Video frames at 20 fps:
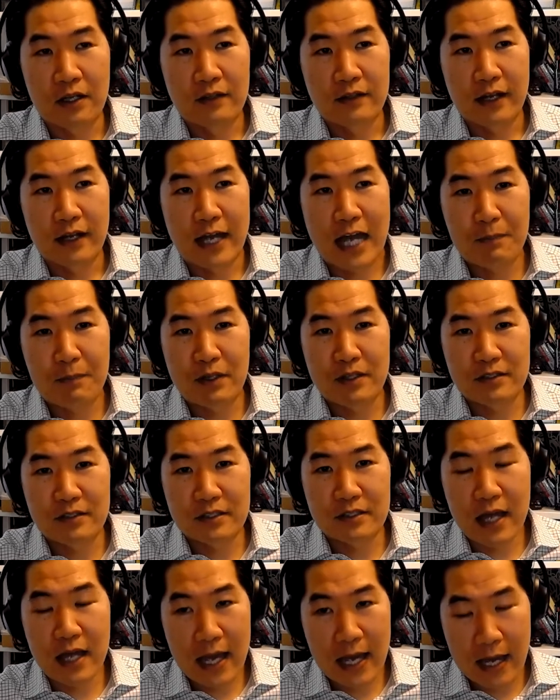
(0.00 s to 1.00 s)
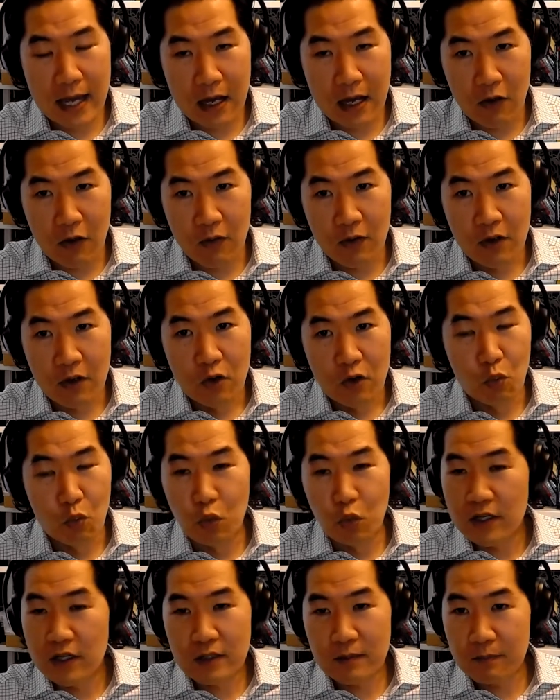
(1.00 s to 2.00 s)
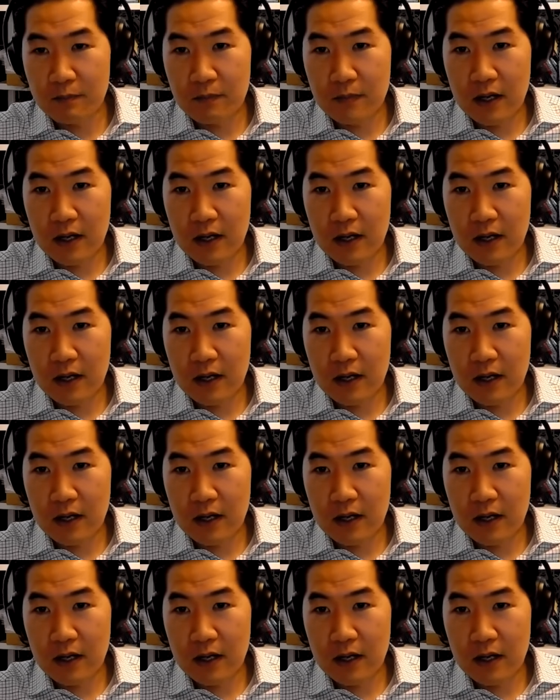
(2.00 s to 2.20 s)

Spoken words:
that happens now wouldn't